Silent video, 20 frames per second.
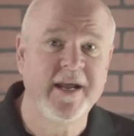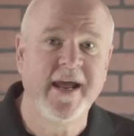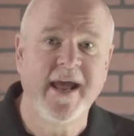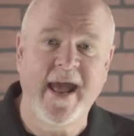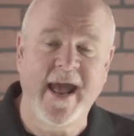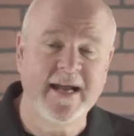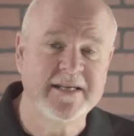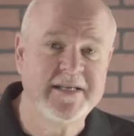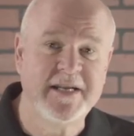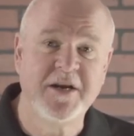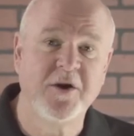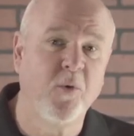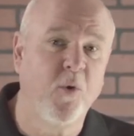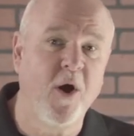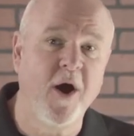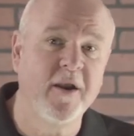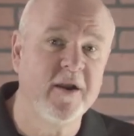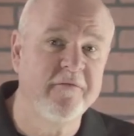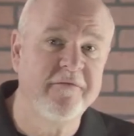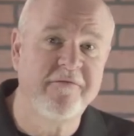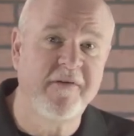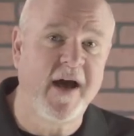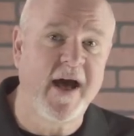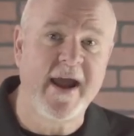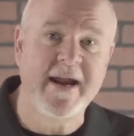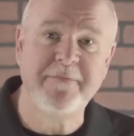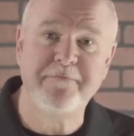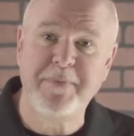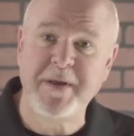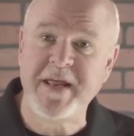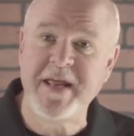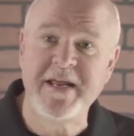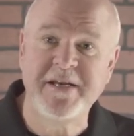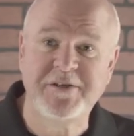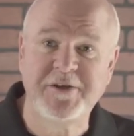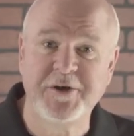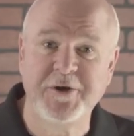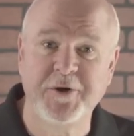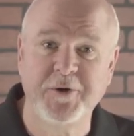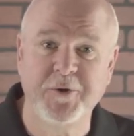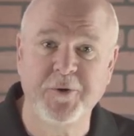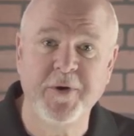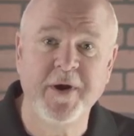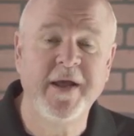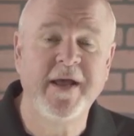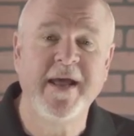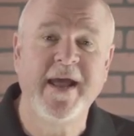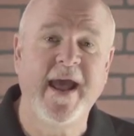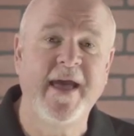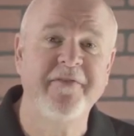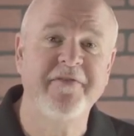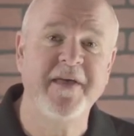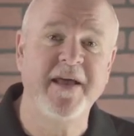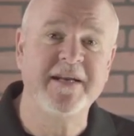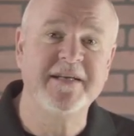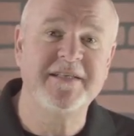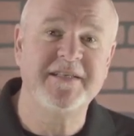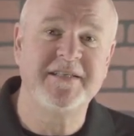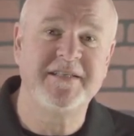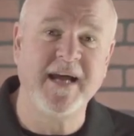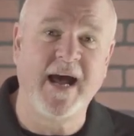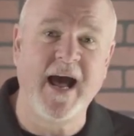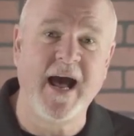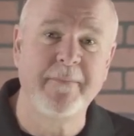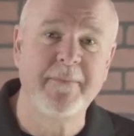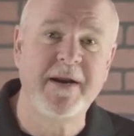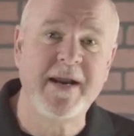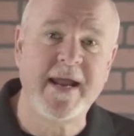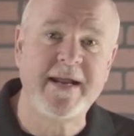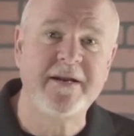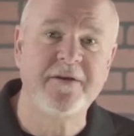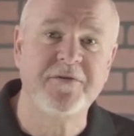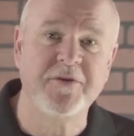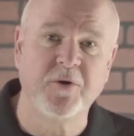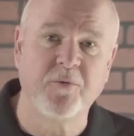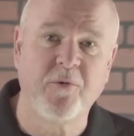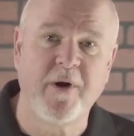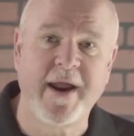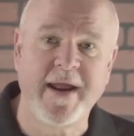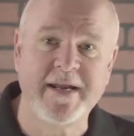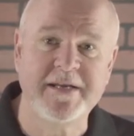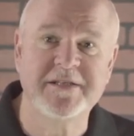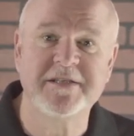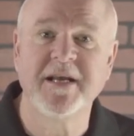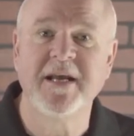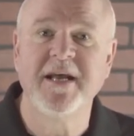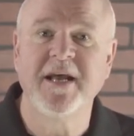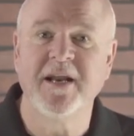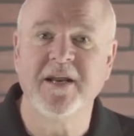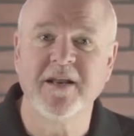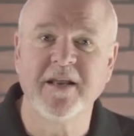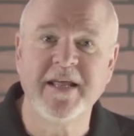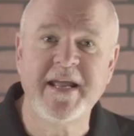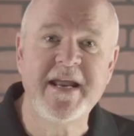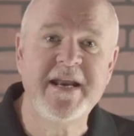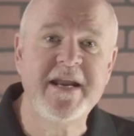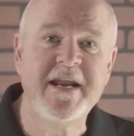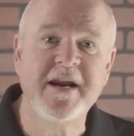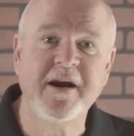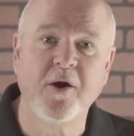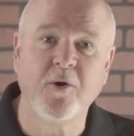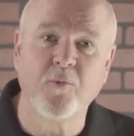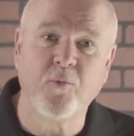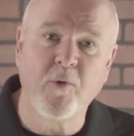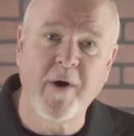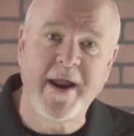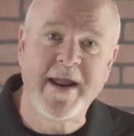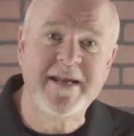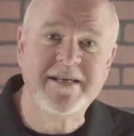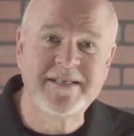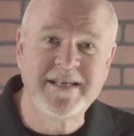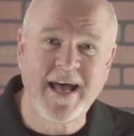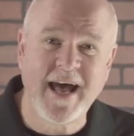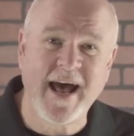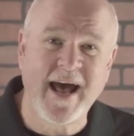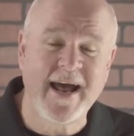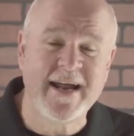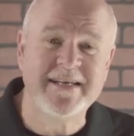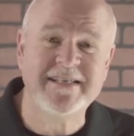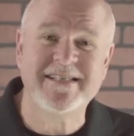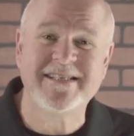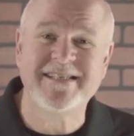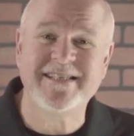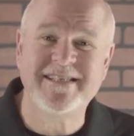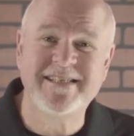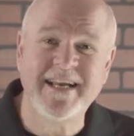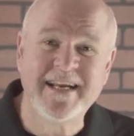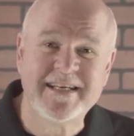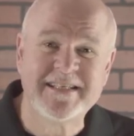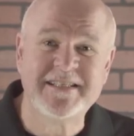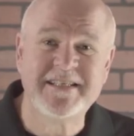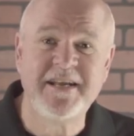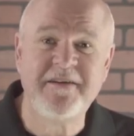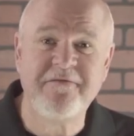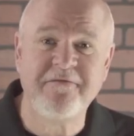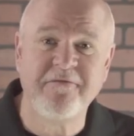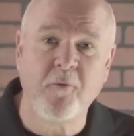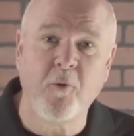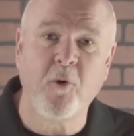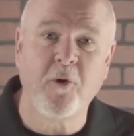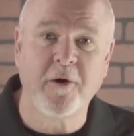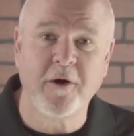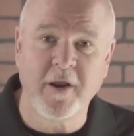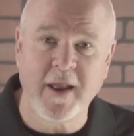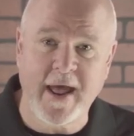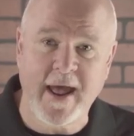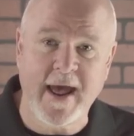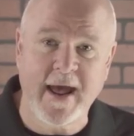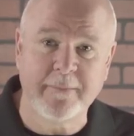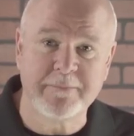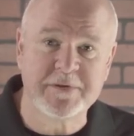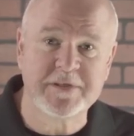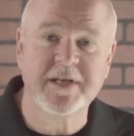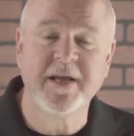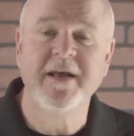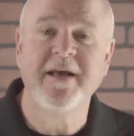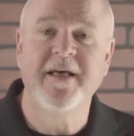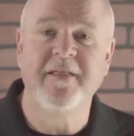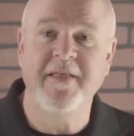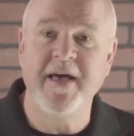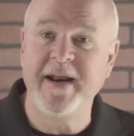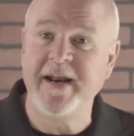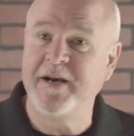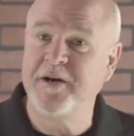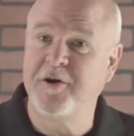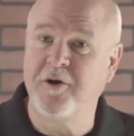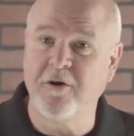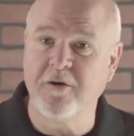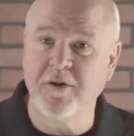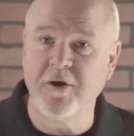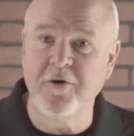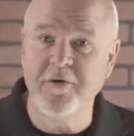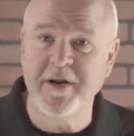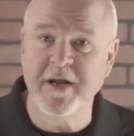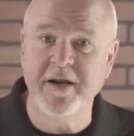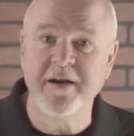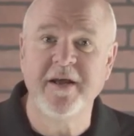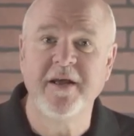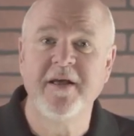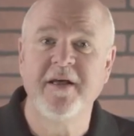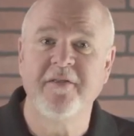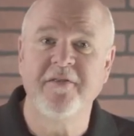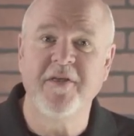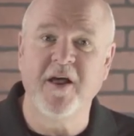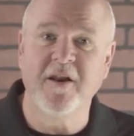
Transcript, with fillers: as he qualified P2 and then dominated the race, leading a race high 64 laps that included the